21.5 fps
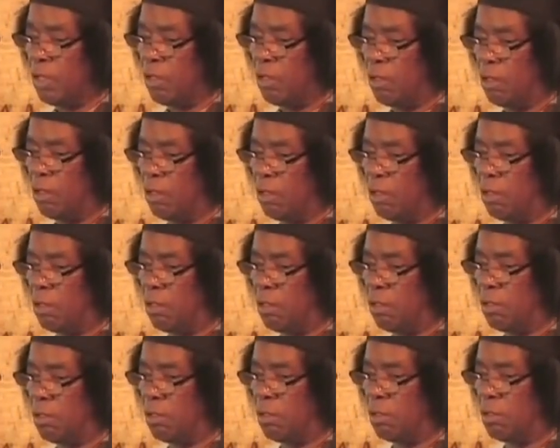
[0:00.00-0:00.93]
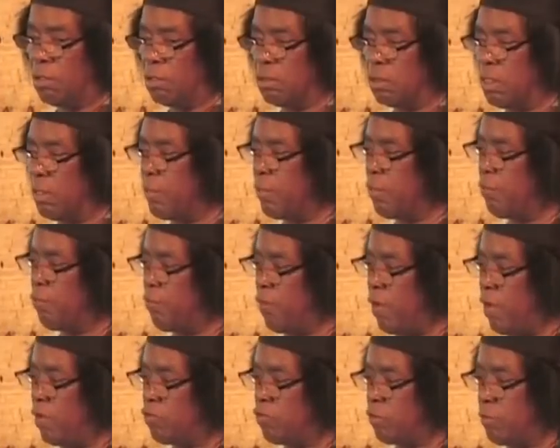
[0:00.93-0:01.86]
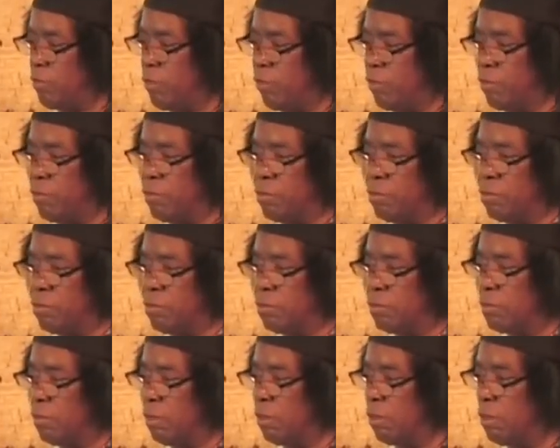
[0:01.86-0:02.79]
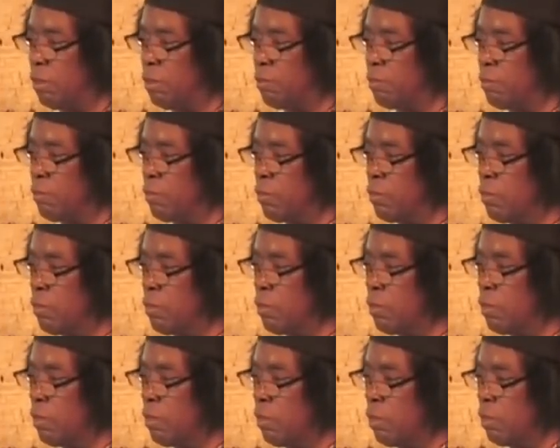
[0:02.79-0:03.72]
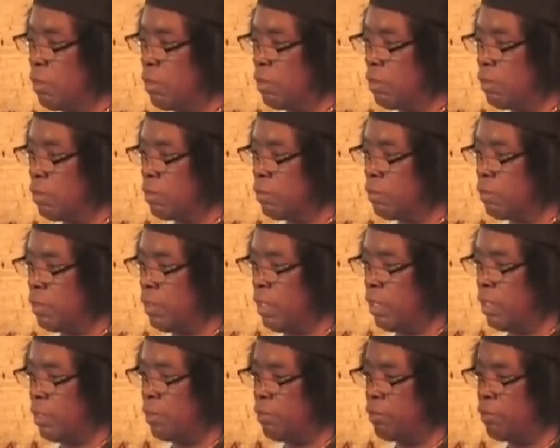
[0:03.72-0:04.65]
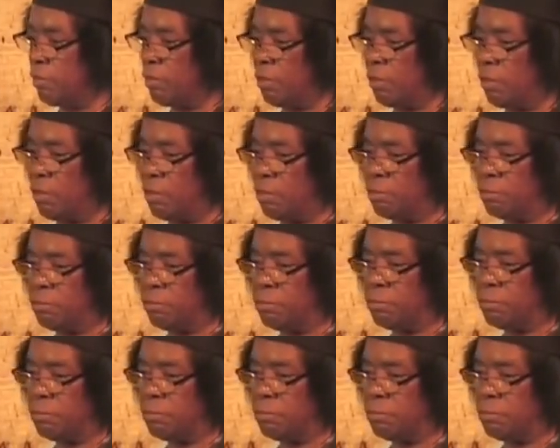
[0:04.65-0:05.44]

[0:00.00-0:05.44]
Uh, let me find something here. Um, and um,